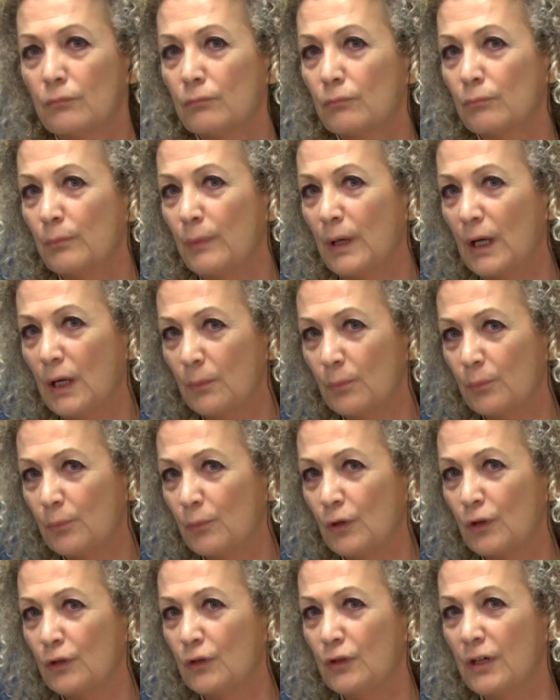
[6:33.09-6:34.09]

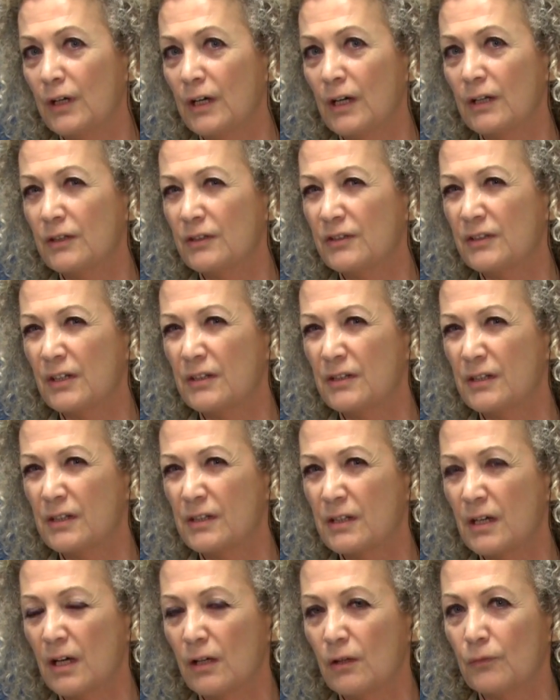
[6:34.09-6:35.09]
The United States
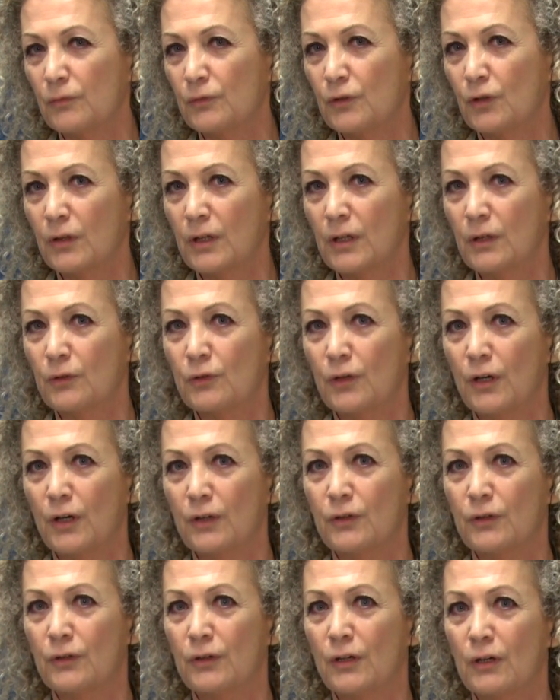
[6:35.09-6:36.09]
is kind of talking to
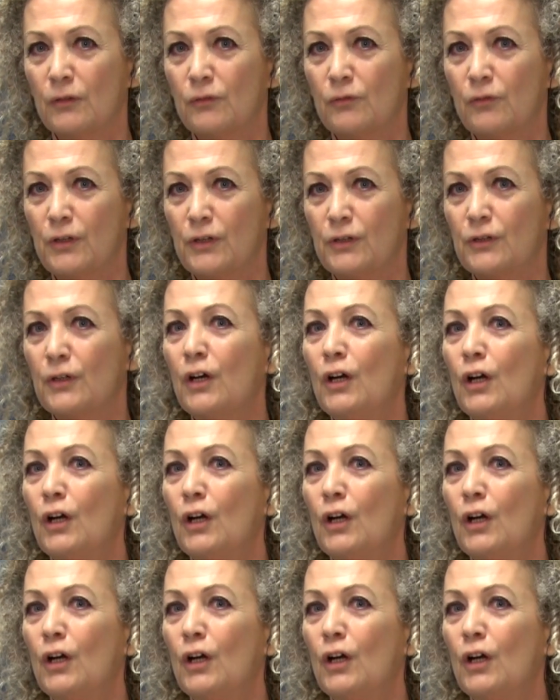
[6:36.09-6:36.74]
other countries